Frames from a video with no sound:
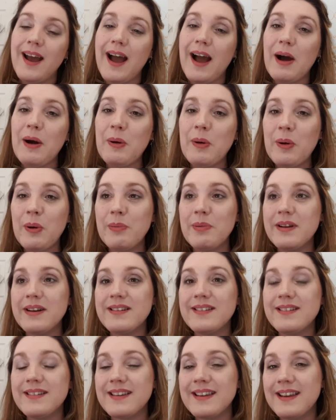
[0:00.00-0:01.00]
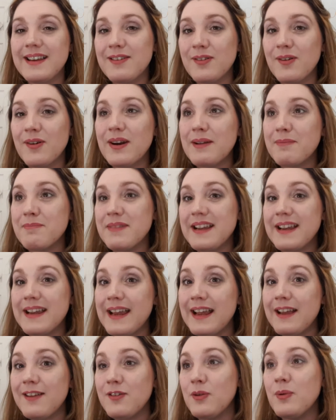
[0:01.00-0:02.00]
I hope it sort of
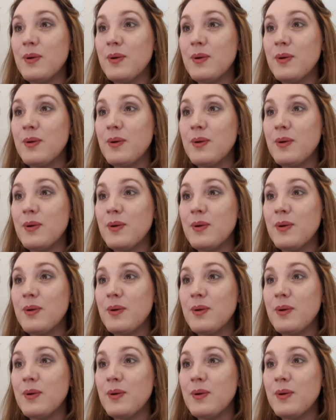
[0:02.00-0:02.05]
makes you